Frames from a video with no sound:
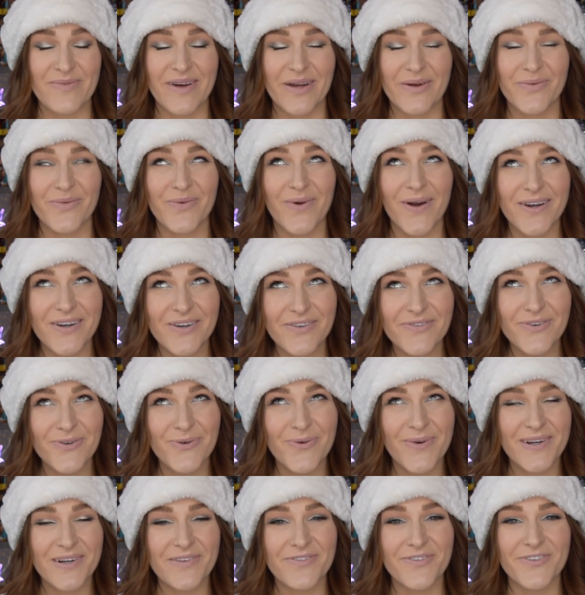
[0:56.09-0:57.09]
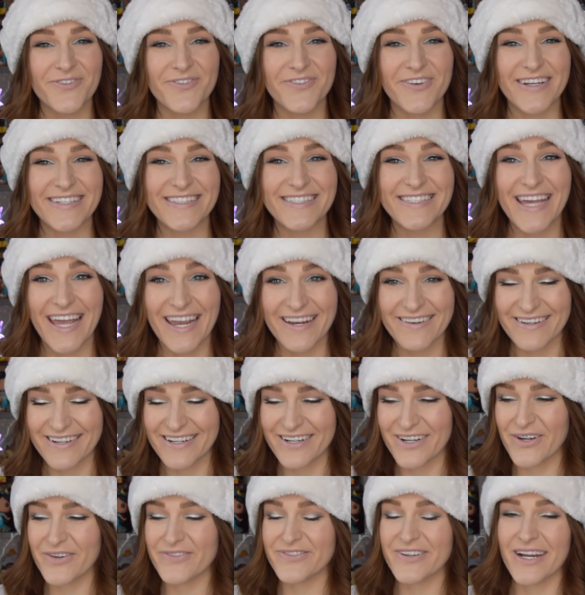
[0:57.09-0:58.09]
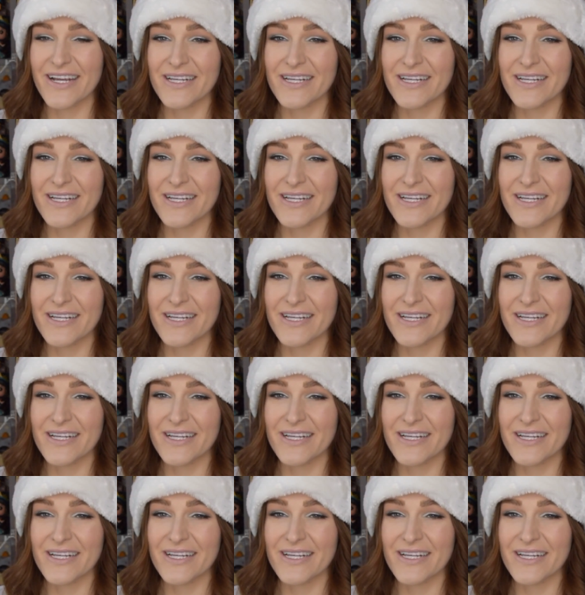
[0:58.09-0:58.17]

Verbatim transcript: my wonderful, wonderful friend Terryn over